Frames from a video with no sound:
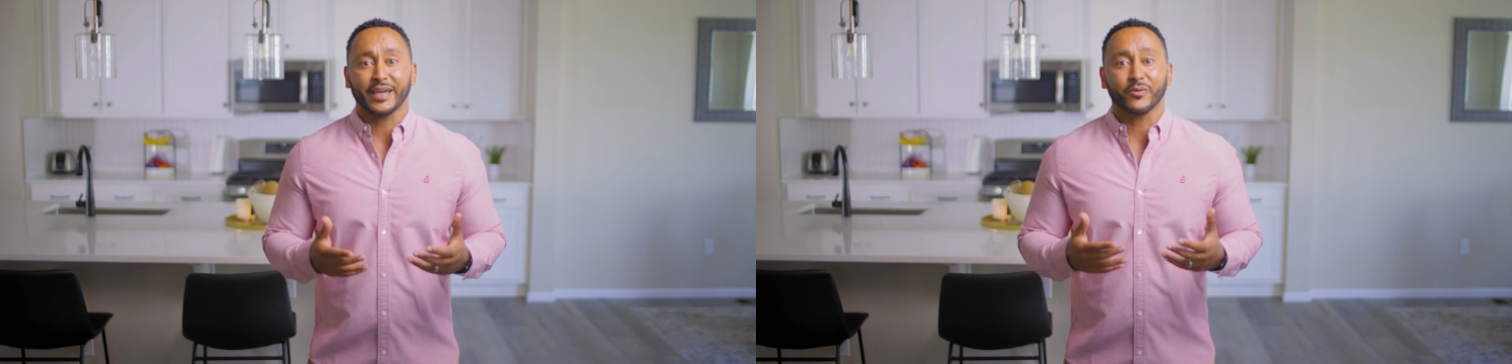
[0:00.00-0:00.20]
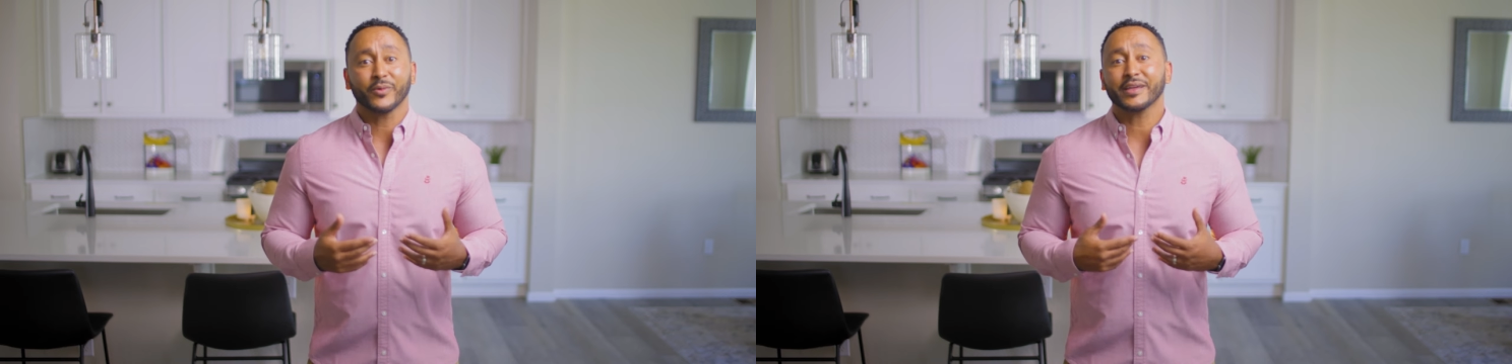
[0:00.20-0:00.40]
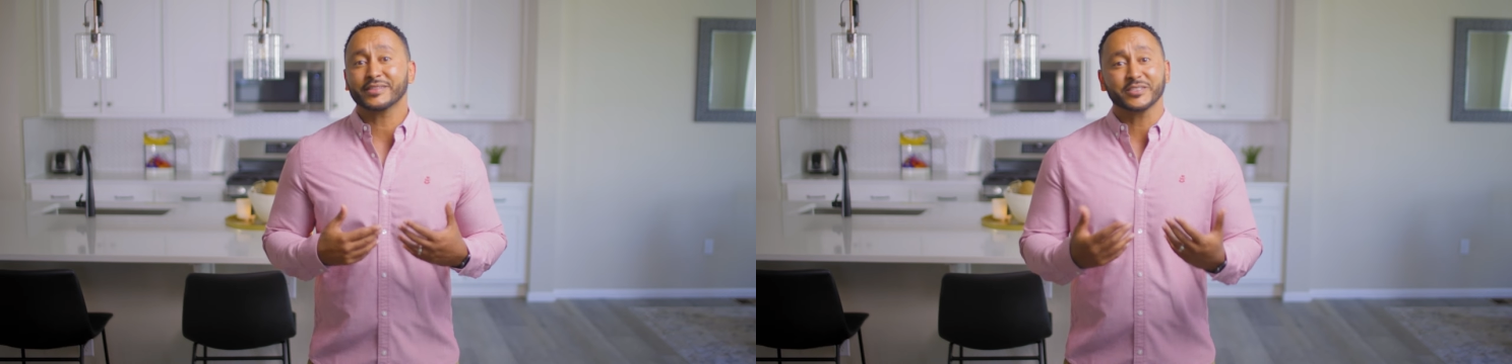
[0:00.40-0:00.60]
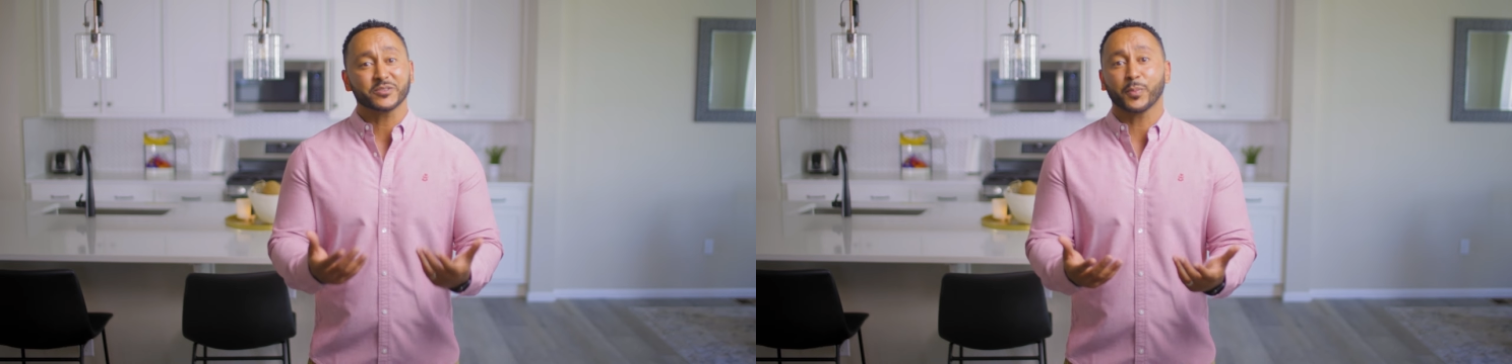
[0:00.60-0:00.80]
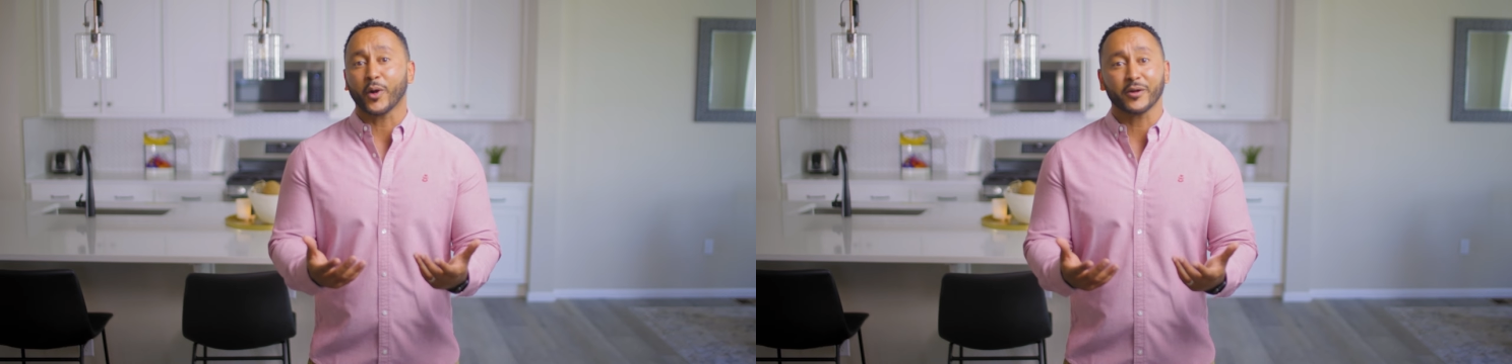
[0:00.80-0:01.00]
And we get to
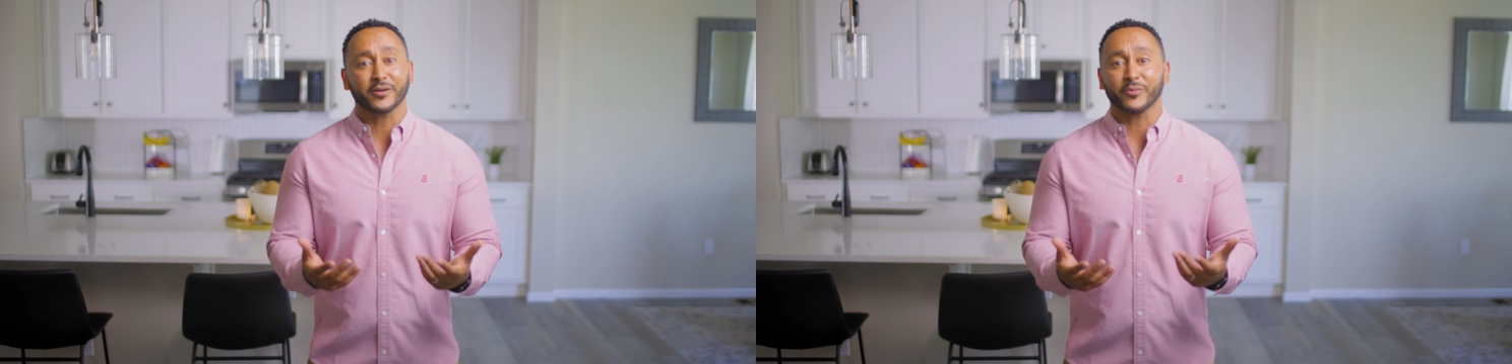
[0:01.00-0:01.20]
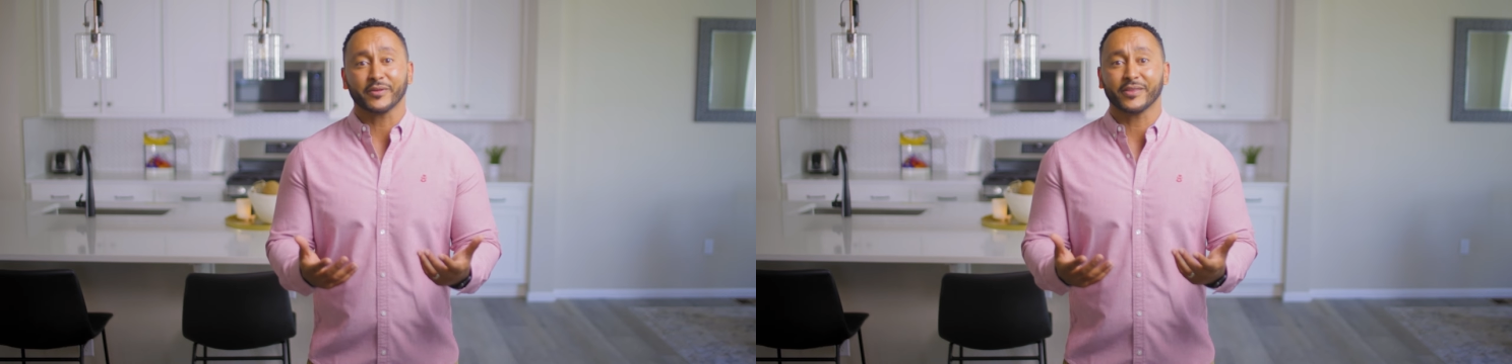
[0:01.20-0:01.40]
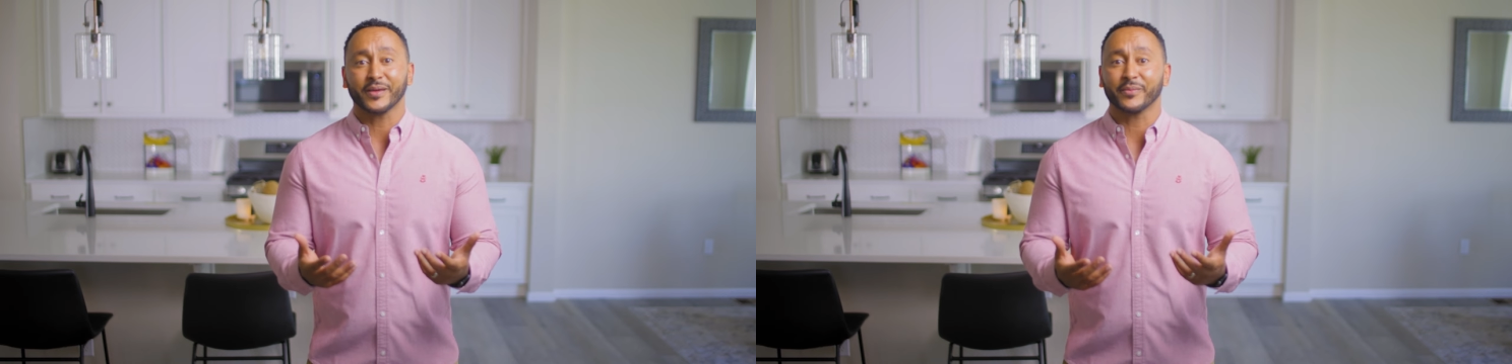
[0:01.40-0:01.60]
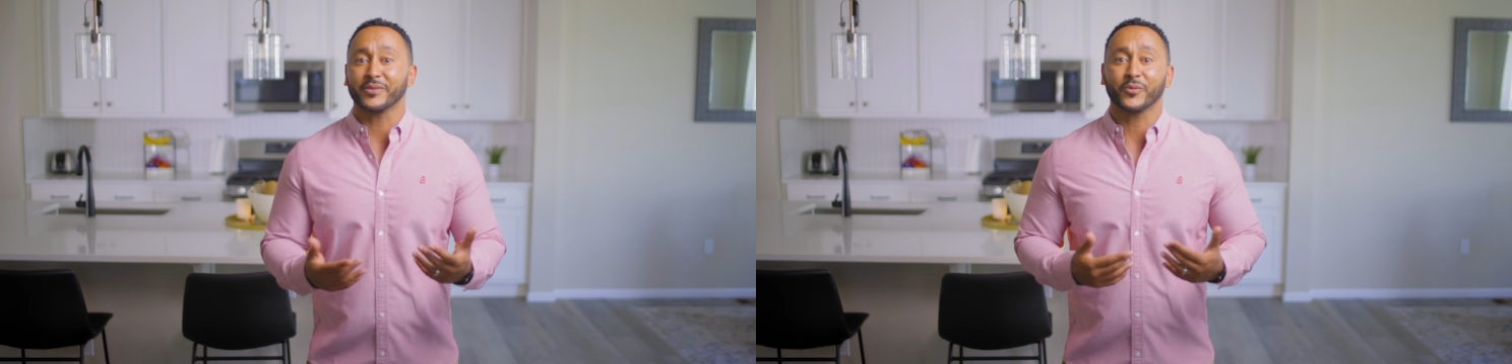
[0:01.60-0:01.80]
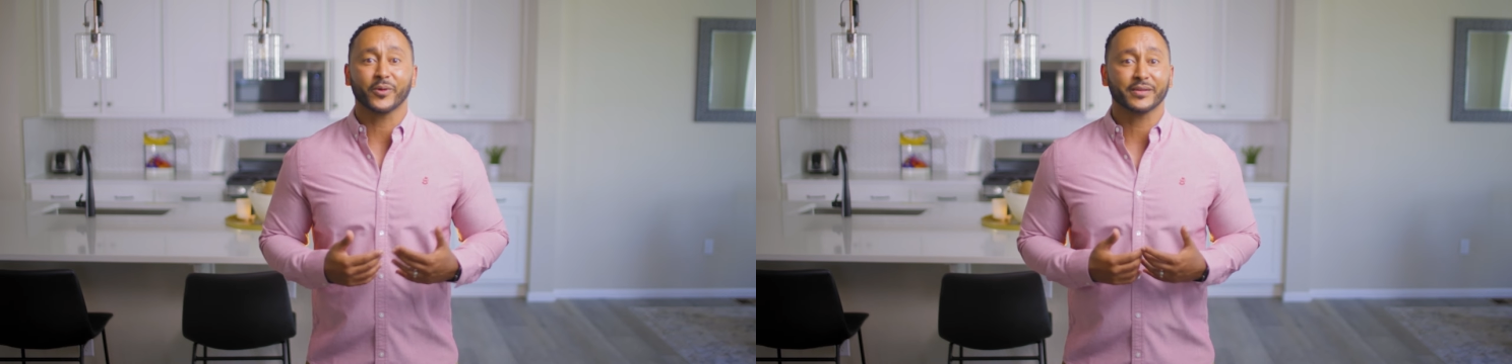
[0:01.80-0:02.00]
just partner with him
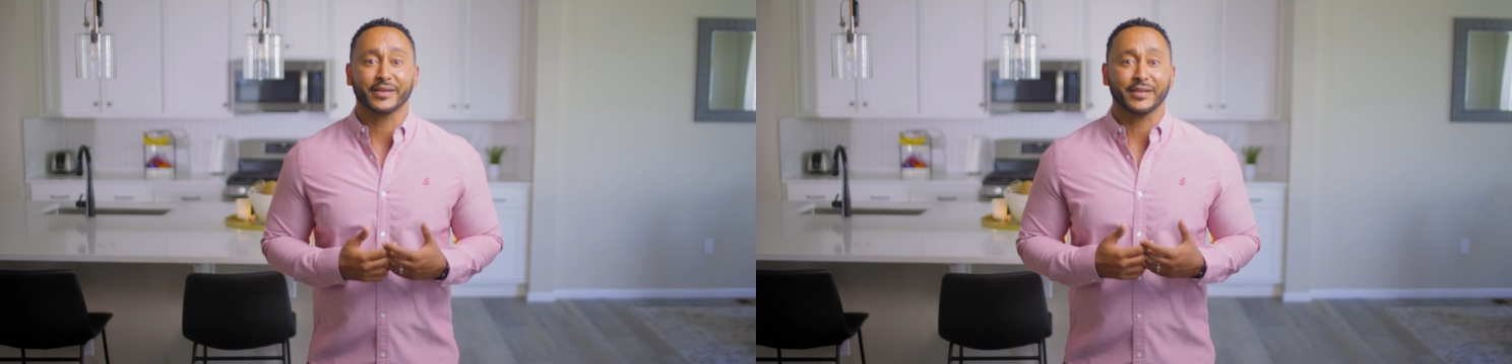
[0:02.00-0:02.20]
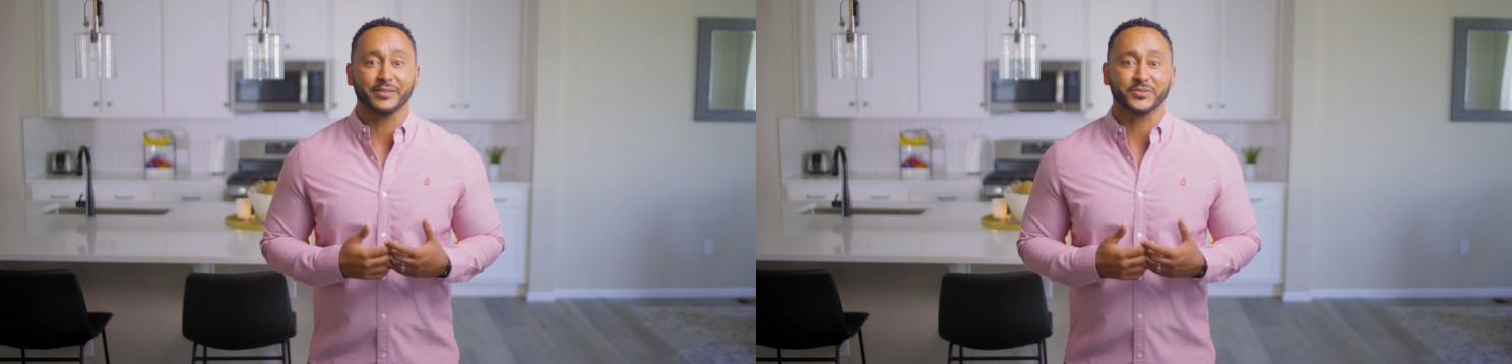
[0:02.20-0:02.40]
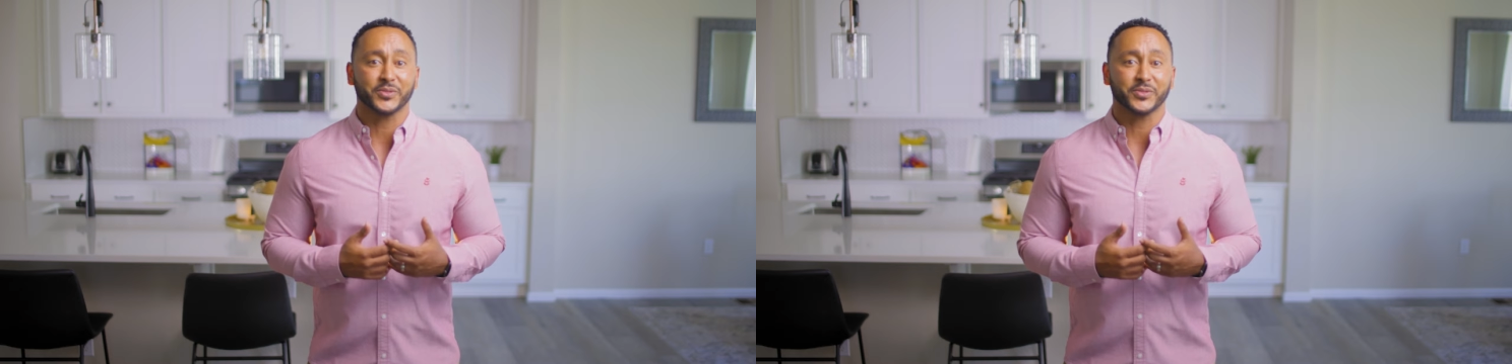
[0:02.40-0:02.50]
in the work that he's